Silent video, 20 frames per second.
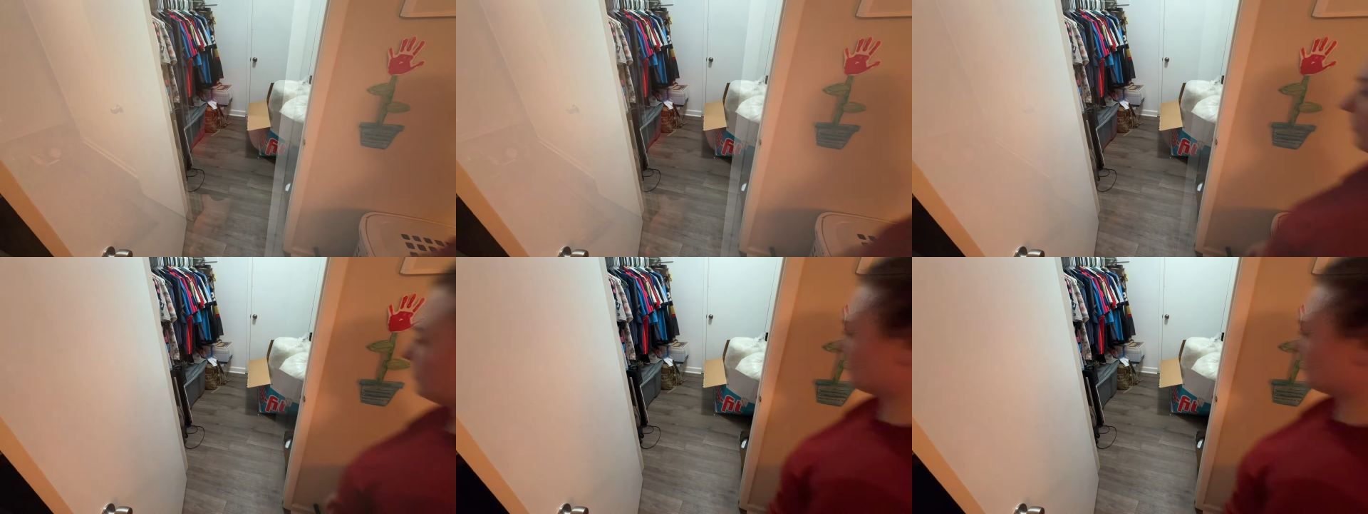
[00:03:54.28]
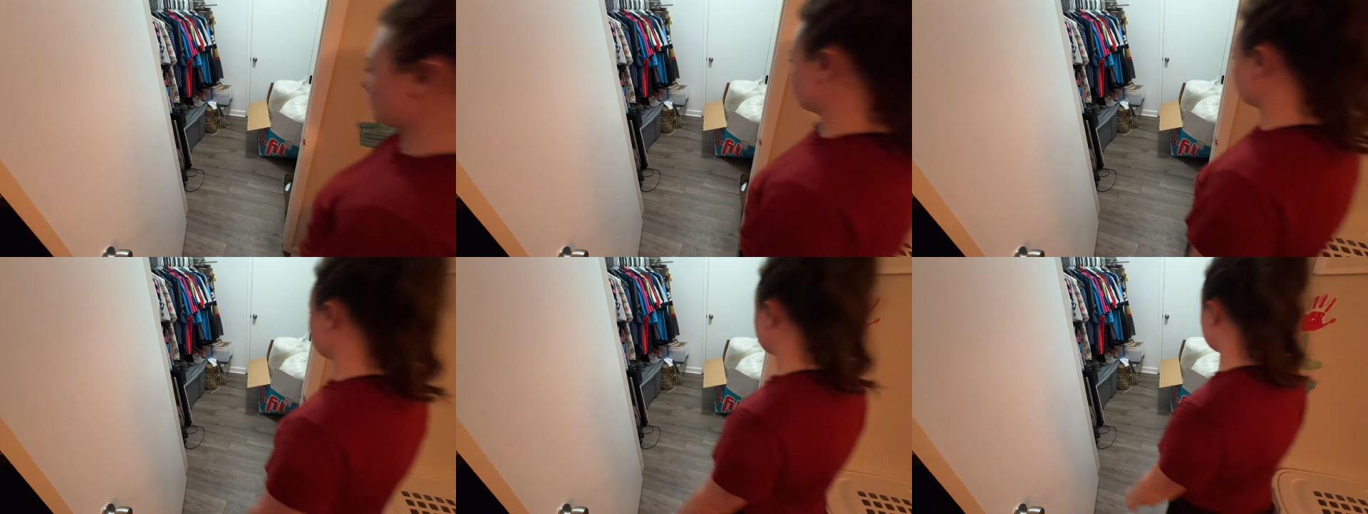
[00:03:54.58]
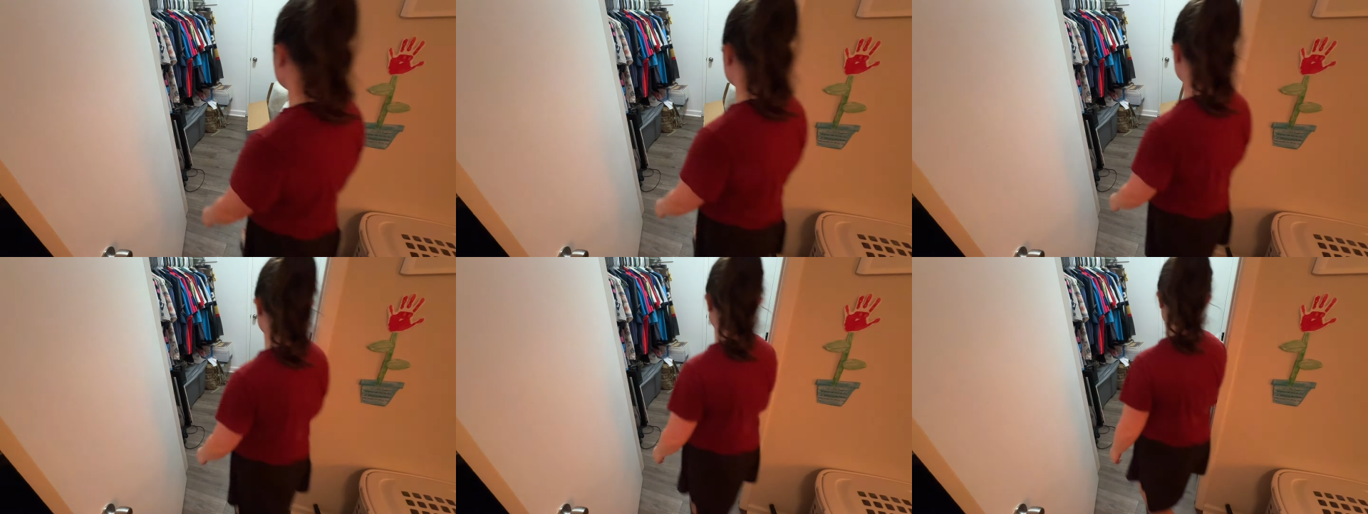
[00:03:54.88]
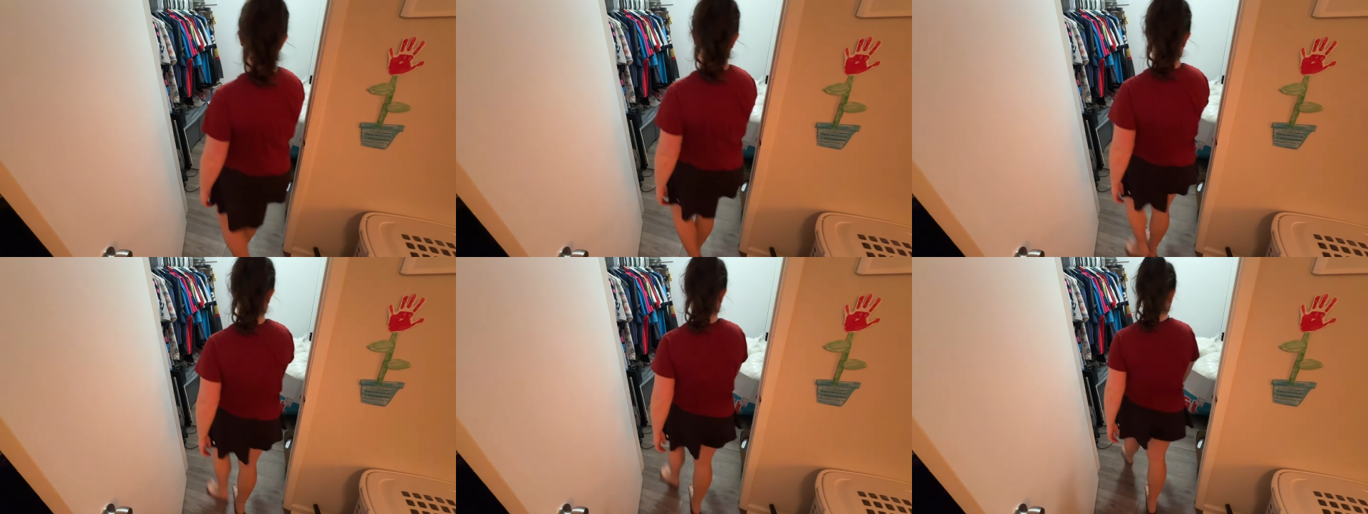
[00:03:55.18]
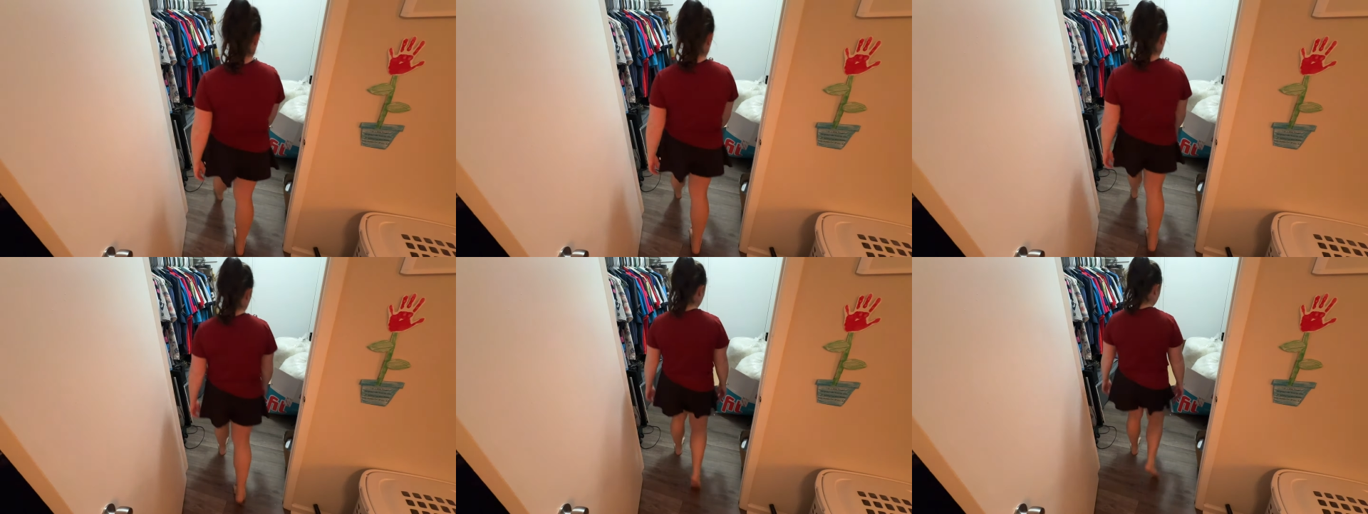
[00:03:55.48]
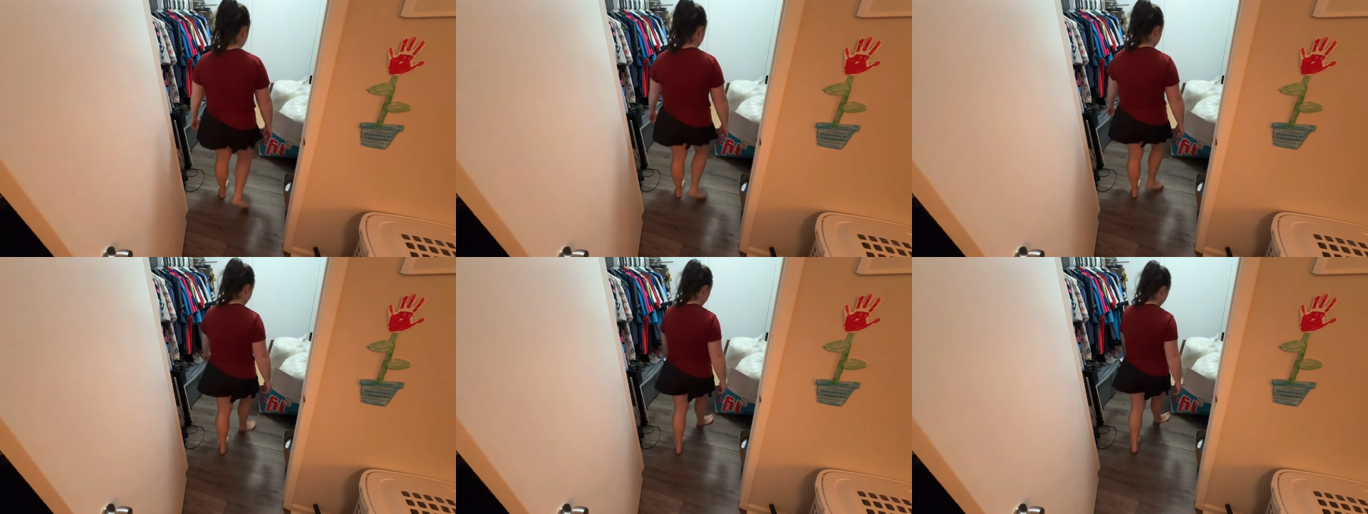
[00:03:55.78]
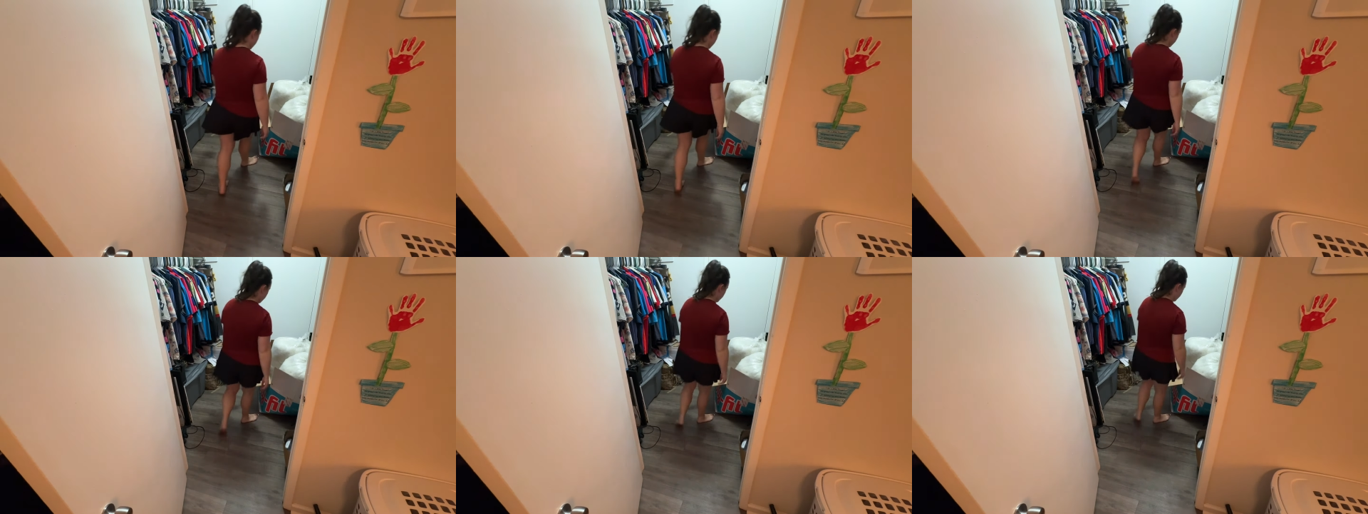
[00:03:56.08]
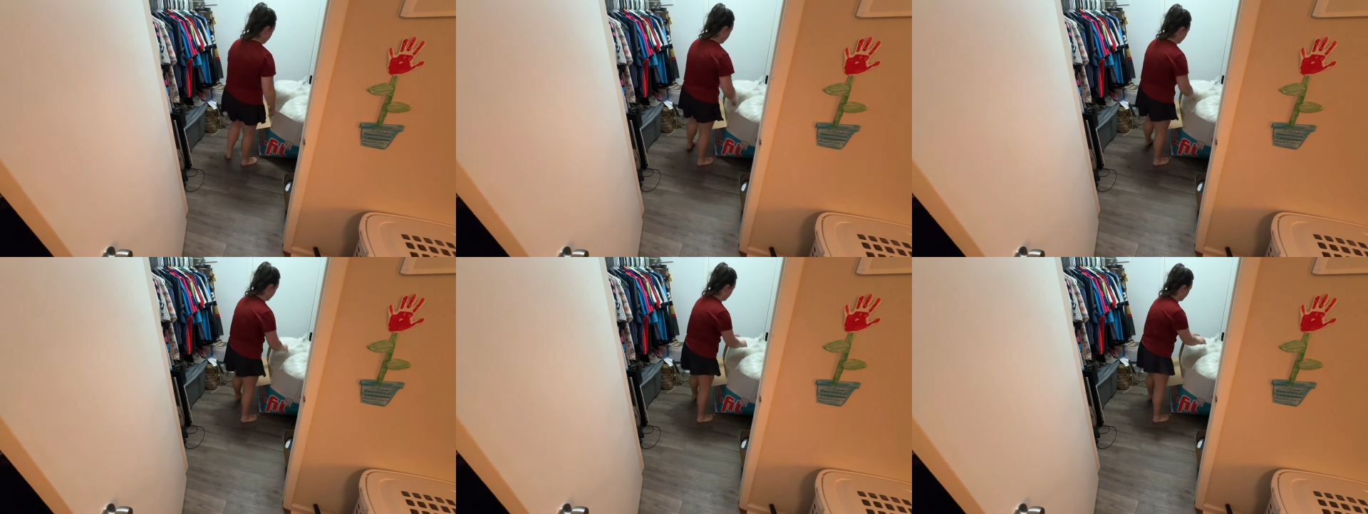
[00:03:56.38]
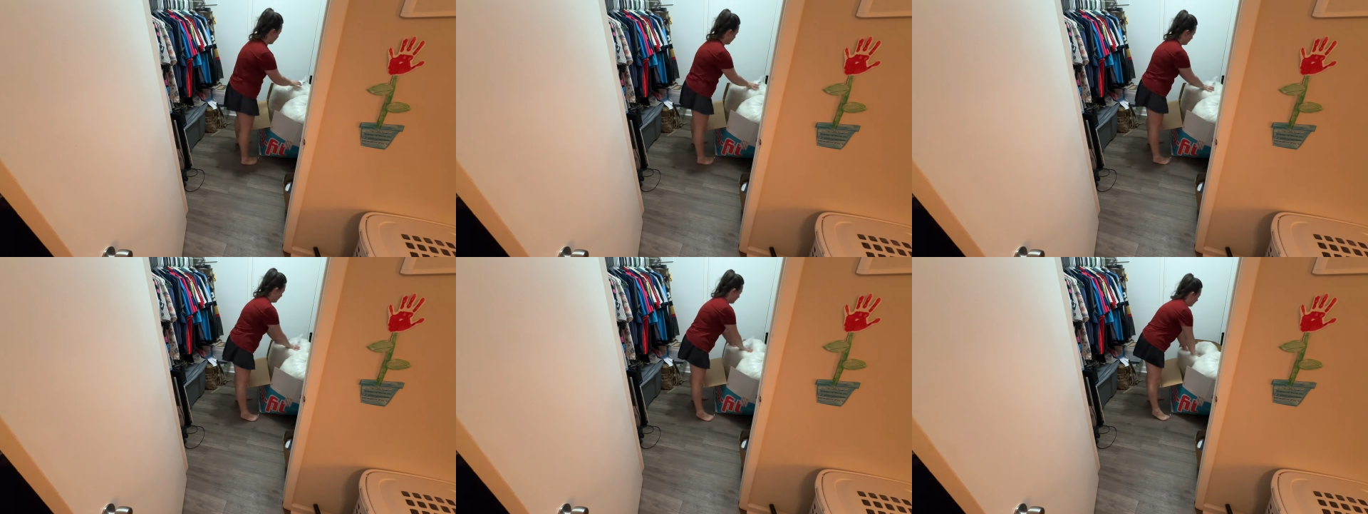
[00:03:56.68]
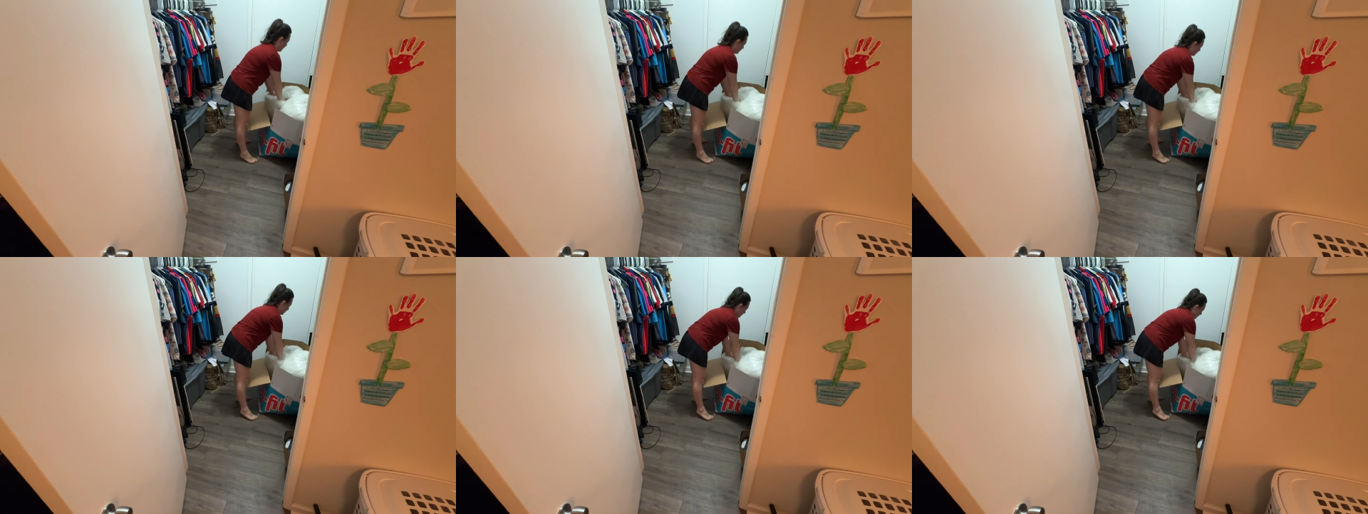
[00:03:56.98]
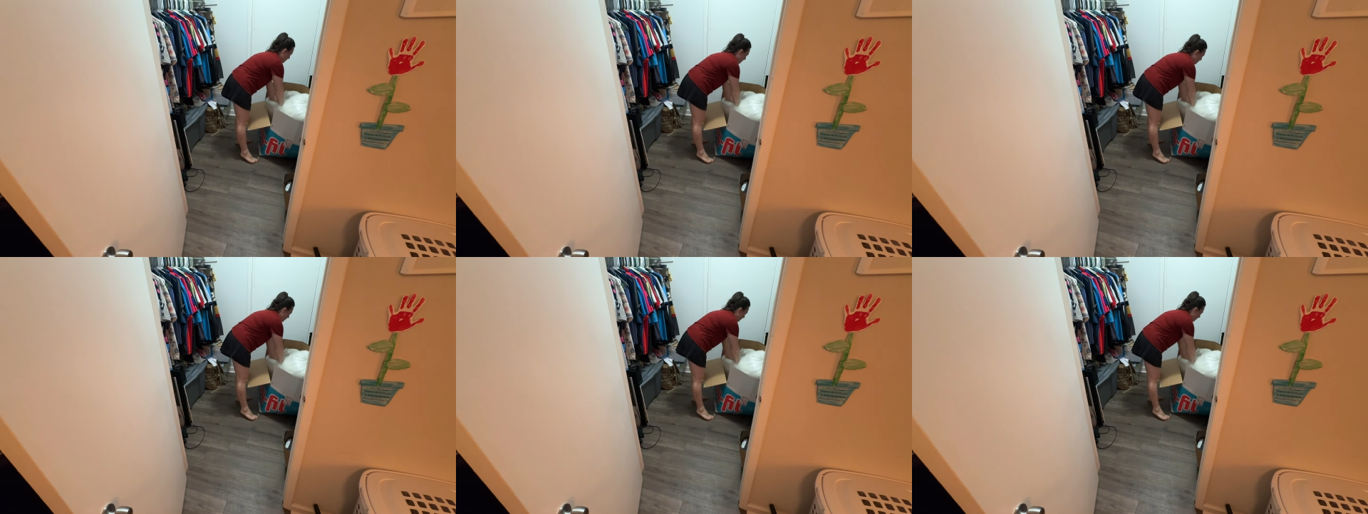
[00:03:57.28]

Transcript: (no speaker visible)